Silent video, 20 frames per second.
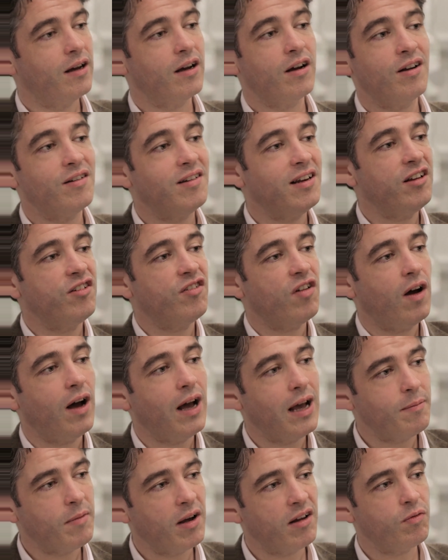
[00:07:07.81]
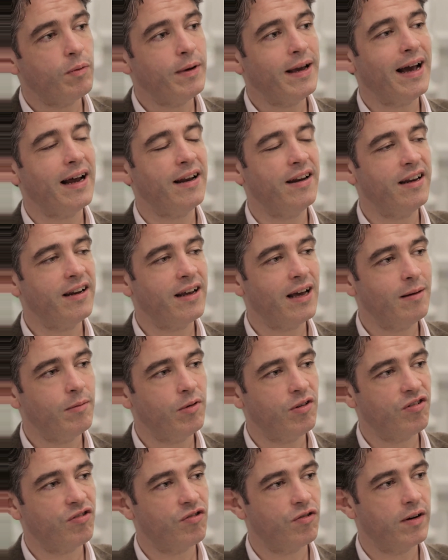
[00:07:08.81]
Because in time, as we add in
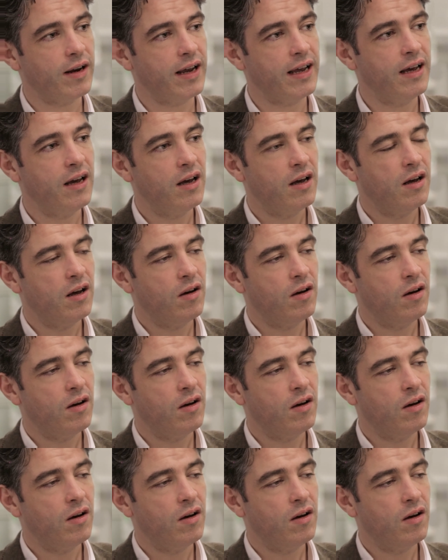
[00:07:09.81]
chemistry,